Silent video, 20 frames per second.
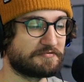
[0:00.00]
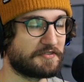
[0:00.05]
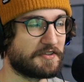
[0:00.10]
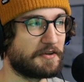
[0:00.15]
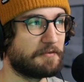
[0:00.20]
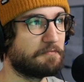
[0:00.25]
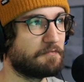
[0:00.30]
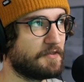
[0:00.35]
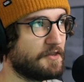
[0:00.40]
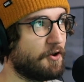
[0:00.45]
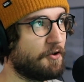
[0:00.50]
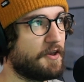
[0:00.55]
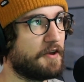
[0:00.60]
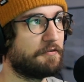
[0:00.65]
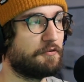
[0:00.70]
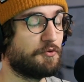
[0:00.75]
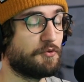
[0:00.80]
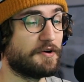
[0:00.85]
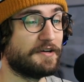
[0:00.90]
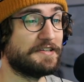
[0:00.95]
Uh, not
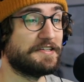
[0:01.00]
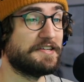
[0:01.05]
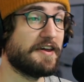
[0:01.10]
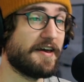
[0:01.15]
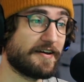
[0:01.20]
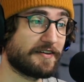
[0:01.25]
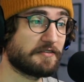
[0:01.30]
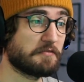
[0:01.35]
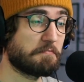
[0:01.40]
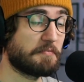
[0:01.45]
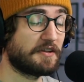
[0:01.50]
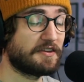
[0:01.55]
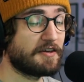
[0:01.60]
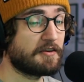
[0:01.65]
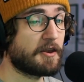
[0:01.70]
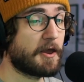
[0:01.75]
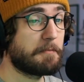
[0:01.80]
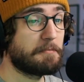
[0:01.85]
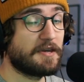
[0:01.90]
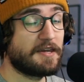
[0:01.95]
everywhere yet, but
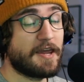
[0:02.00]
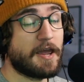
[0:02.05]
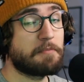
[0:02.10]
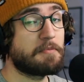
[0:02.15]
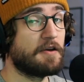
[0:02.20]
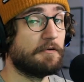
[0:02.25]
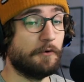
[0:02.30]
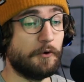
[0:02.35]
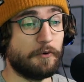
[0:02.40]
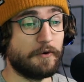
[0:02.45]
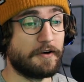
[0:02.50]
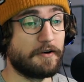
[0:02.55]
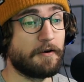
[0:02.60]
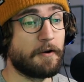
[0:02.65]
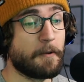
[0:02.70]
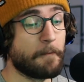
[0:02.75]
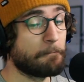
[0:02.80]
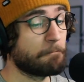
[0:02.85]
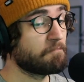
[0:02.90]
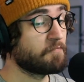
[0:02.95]
then they became everywhere,
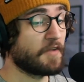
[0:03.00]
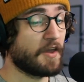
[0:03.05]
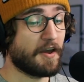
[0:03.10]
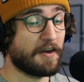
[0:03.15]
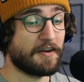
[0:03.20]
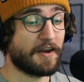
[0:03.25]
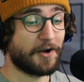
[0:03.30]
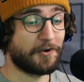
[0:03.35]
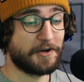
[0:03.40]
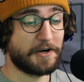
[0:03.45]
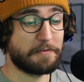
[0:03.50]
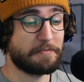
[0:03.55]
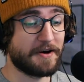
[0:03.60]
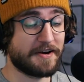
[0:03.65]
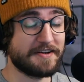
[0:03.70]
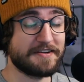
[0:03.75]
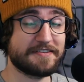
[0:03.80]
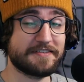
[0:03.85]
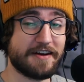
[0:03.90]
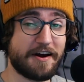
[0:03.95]
and now
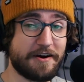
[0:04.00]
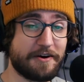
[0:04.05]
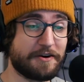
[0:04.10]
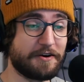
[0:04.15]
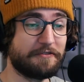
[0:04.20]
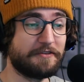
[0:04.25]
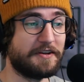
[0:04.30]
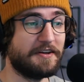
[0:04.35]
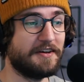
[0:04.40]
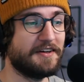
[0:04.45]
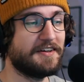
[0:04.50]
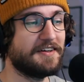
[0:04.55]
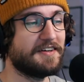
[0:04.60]
everybody's tired of it.